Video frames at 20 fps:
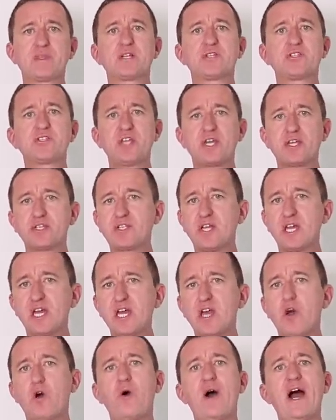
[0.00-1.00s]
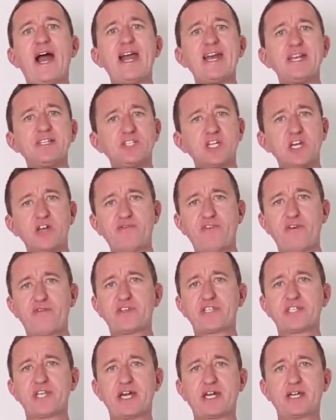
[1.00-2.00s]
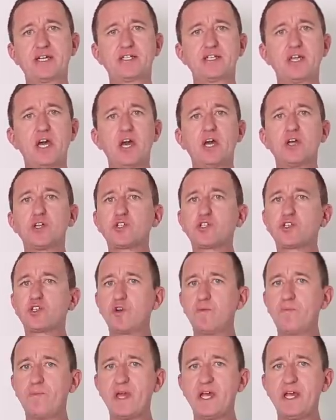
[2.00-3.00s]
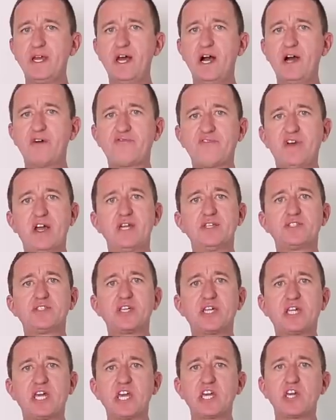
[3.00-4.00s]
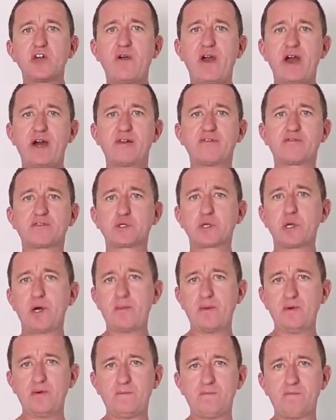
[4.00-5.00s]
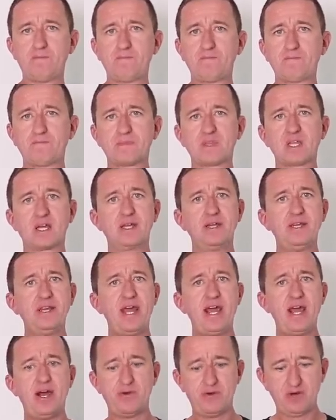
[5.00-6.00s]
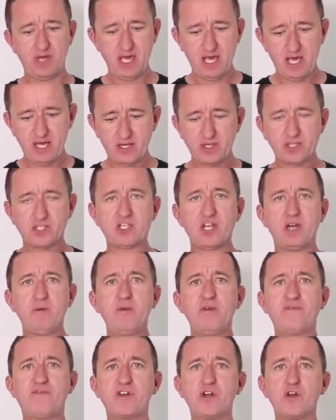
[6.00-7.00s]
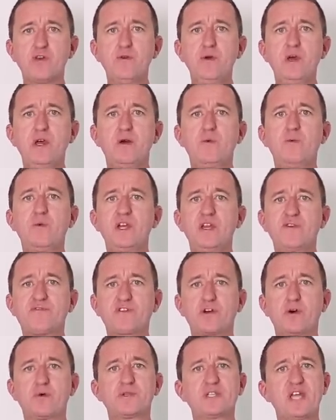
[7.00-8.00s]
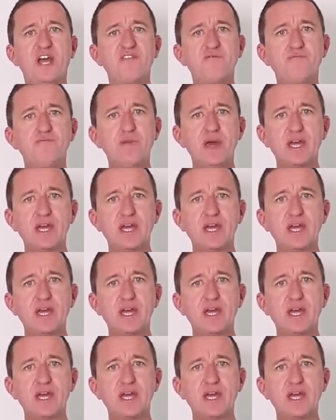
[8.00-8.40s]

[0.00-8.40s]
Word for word: 60 or 80th of a second should be enough to get you out of trouble. Now, some of you will of course have